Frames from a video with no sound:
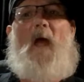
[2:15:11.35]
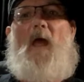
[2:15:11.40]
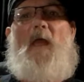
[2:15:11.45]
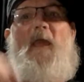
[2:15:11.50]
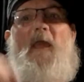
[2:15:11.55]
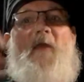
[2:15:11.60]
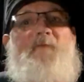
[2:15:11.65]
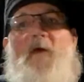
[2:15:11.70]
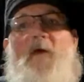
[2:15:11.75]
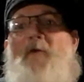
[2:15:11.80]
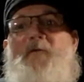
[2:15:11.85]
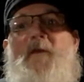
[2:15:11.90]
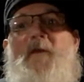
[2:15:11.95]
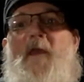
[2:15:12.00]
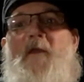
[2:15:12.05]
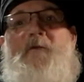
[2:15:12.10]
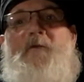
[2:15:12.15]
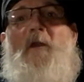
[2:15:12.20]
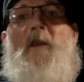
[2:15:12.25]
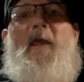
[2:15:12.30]
it doesn't
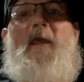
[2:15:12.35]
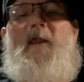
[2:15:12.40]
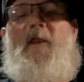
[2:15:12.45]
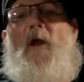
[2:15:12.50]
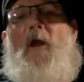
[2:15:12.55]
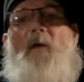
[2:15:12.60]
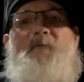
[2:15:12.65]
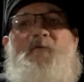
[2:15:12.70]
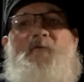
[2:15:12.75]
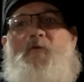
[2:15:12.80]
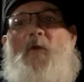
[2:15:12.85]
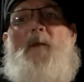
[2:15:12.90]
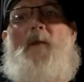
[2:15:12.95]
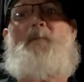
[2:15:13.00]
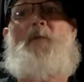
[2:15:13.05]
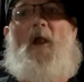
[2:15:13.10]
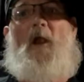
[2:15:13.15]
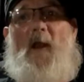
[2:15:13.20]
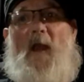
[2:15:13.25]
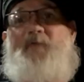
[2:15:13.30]
get deleted off
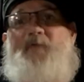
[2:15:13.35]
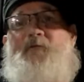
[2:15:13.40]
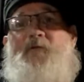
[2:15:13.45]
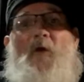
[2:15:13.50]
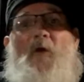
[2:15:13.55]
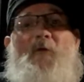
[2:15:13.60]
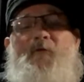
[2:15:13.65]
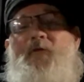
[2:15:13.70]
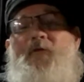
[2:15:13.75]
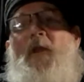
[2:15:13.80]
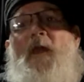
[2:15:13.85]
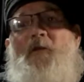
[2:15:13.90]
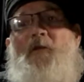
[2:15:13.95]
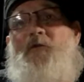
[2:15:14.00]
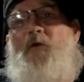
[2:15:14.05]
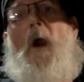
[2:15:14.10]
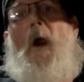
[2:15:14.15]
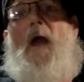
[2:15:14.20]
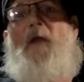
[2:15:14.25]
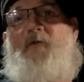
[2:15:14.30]
StreamYard. I still see it. So
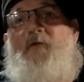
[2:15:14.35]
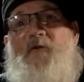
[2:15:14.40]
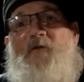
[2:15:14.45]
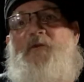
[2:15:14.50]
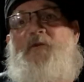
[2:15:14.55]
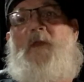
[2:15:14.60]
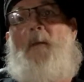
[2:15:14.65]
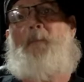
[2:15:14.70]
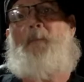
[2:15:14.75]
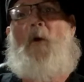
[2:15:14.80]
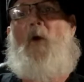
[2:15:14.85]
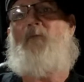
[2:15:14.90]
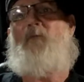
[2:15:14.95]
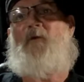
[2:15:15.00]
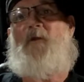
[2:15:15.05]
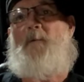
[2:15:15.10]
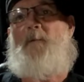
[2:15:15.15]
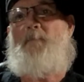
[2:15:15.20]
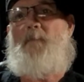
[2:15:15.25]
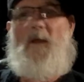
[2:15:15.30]
I just skip over
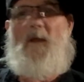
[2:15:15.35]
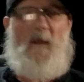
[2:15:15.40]
them.